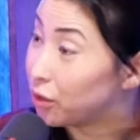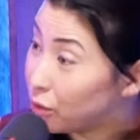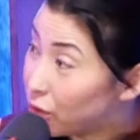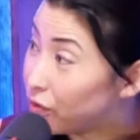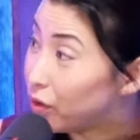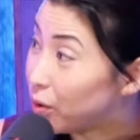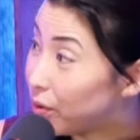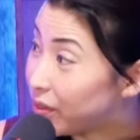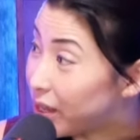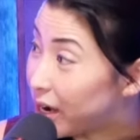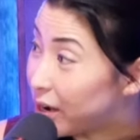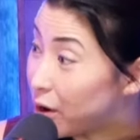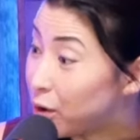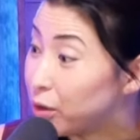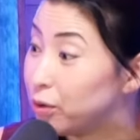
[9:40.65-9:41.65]
the two of you and that
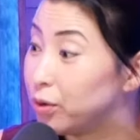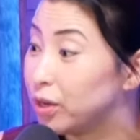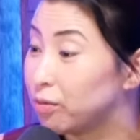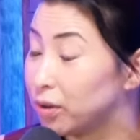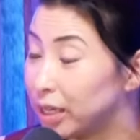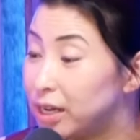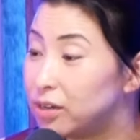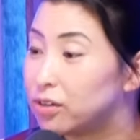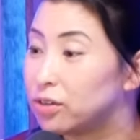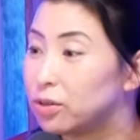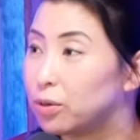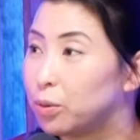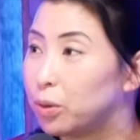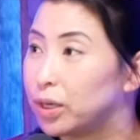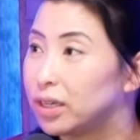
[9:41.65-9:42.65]
I know you can relate
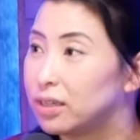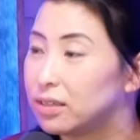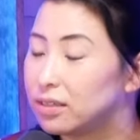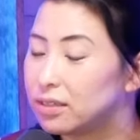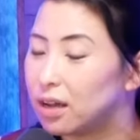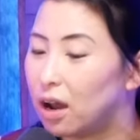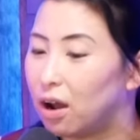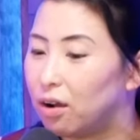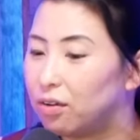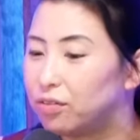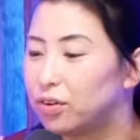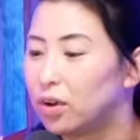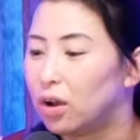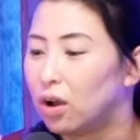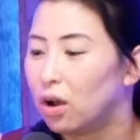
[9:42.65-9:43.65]
to, is
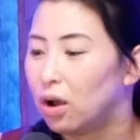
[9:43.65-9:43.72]
of